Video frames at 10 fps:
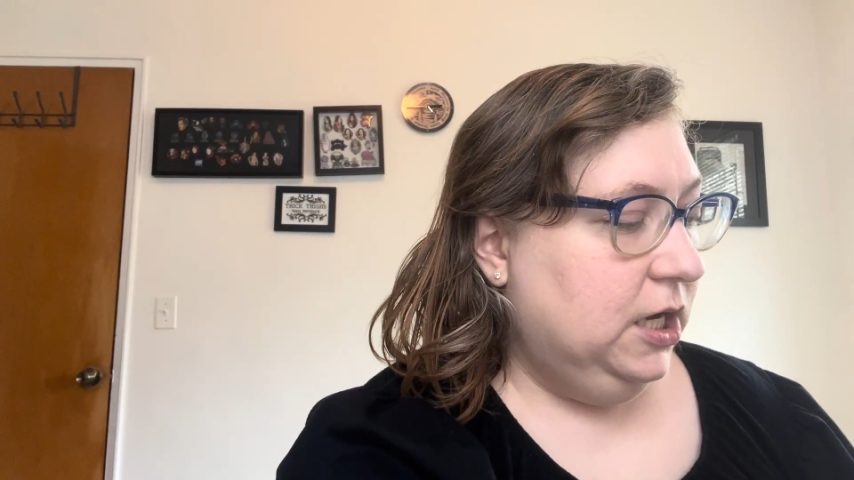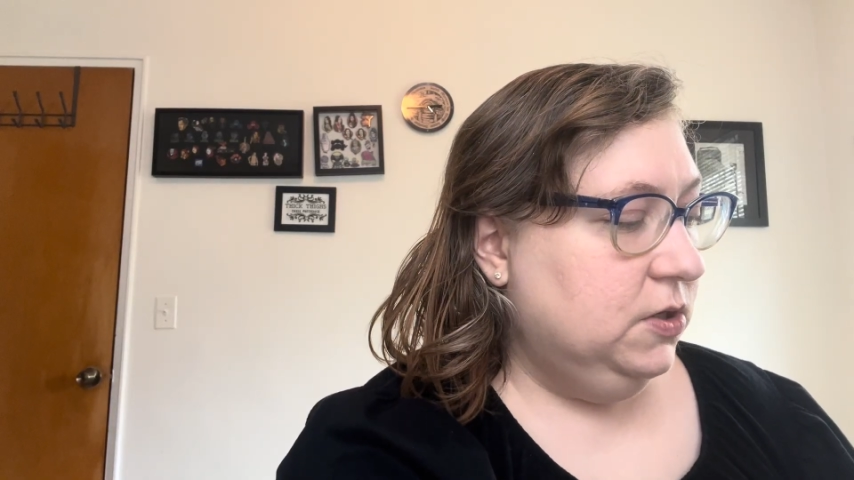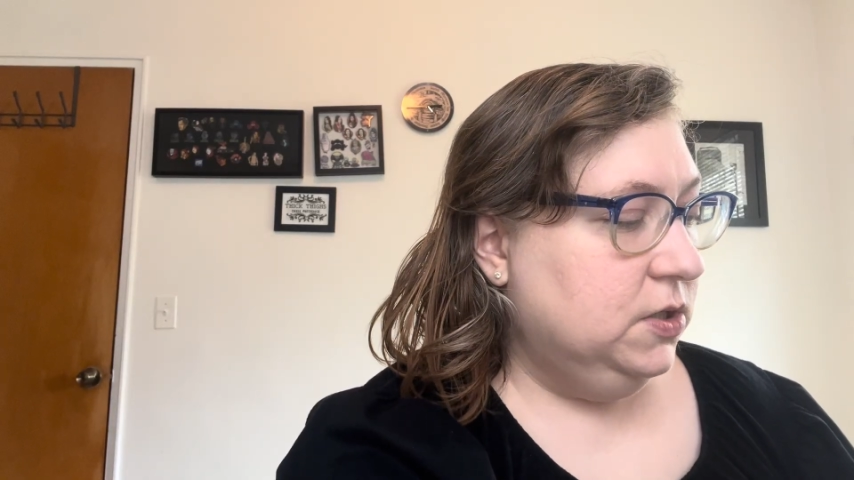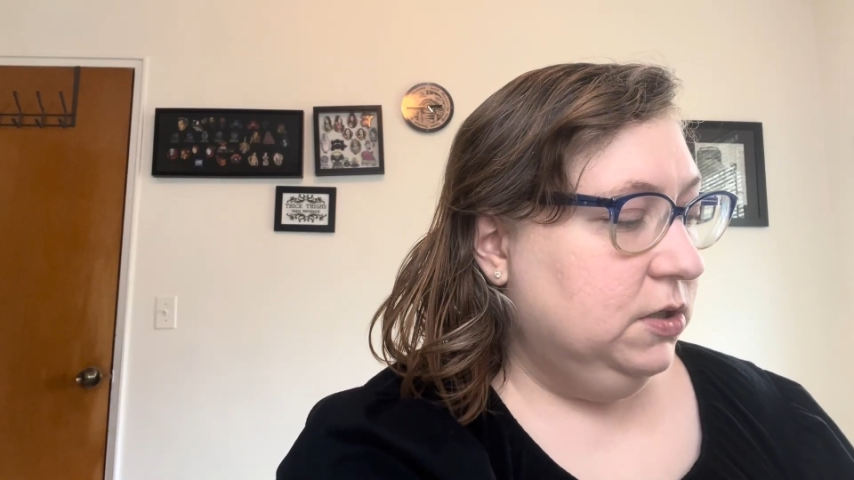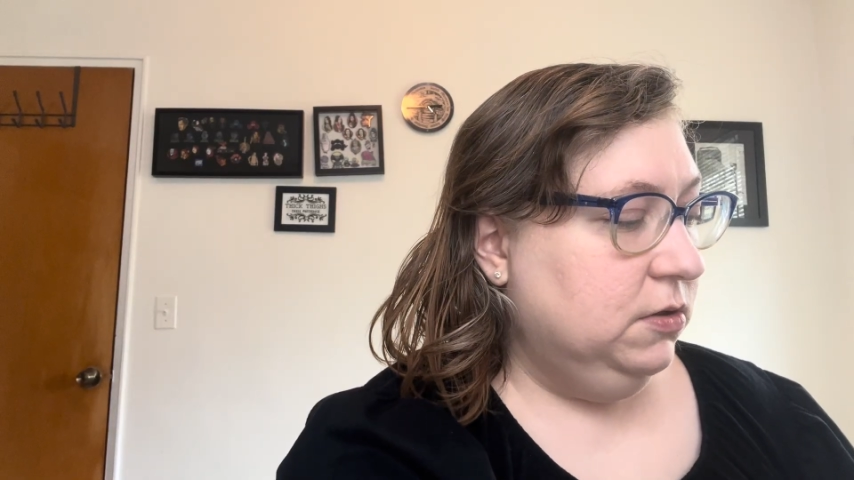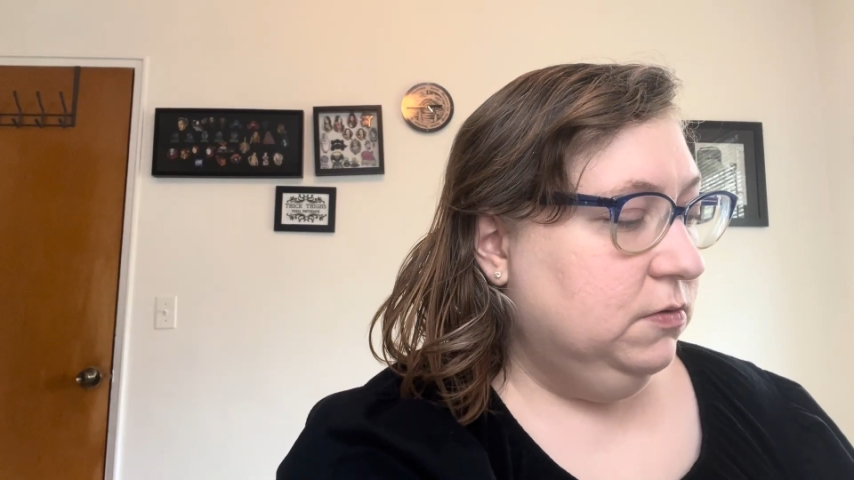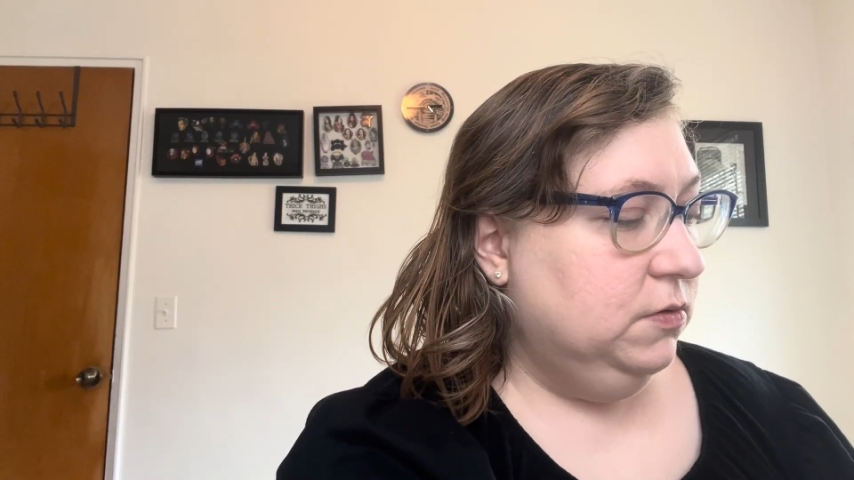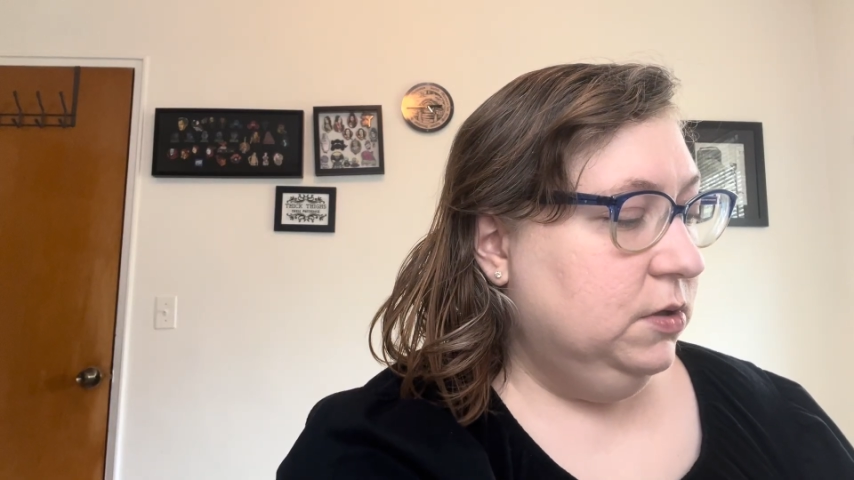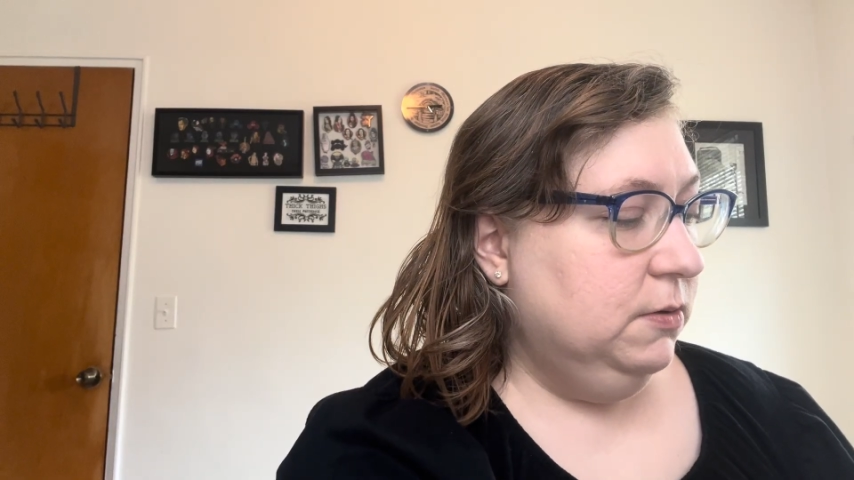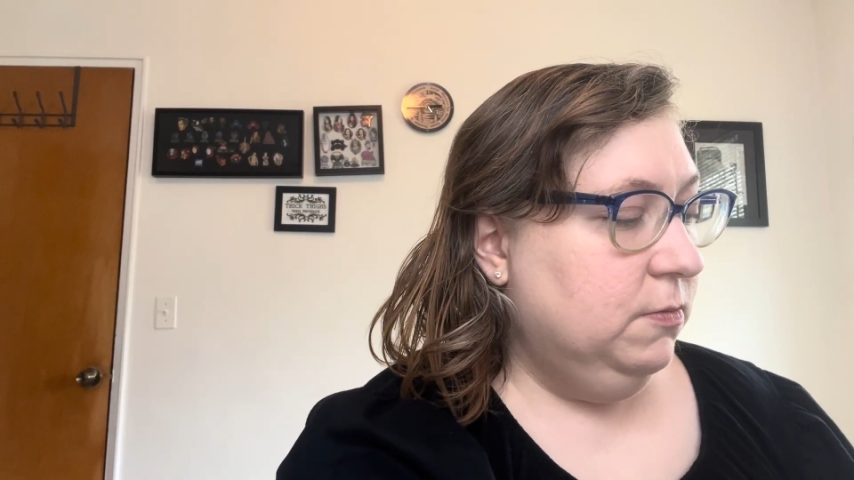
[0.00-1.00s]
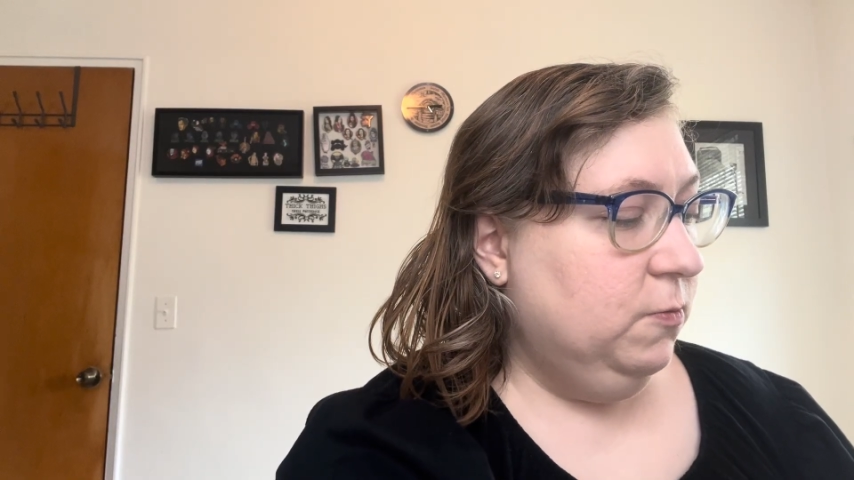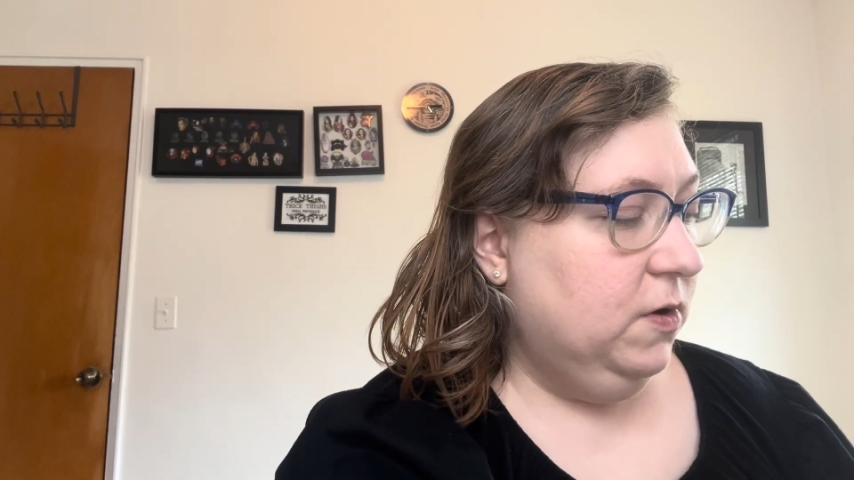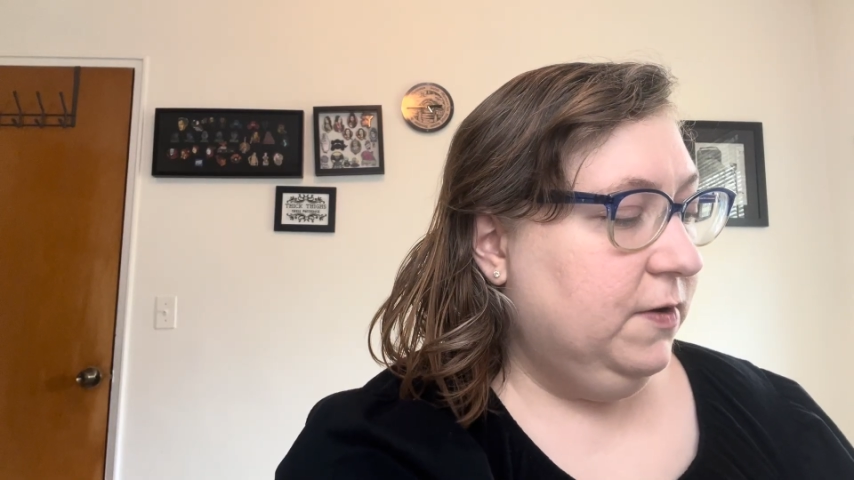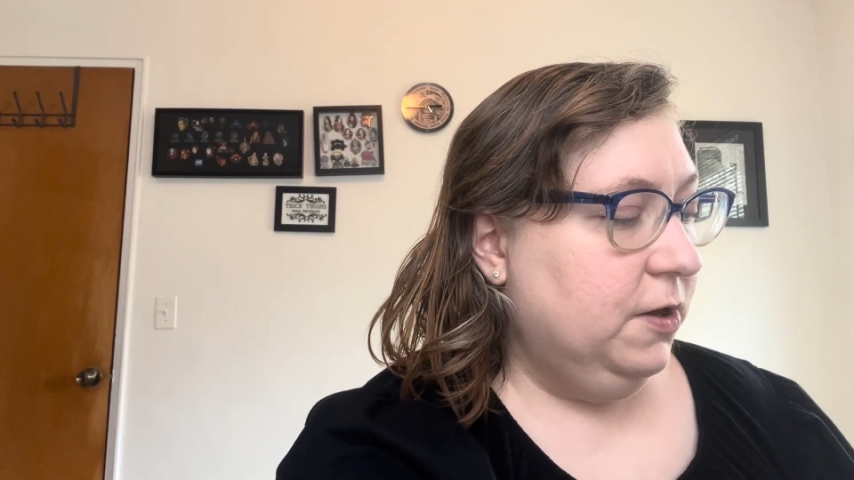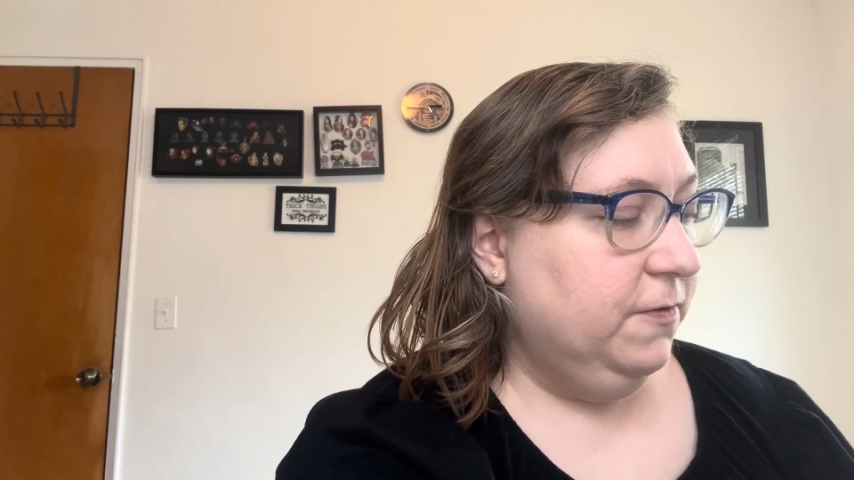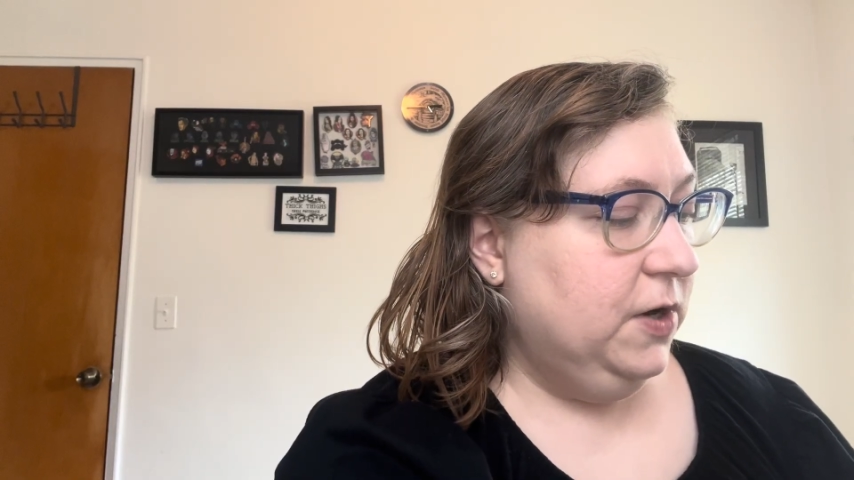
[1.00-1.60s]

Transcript: So one of our other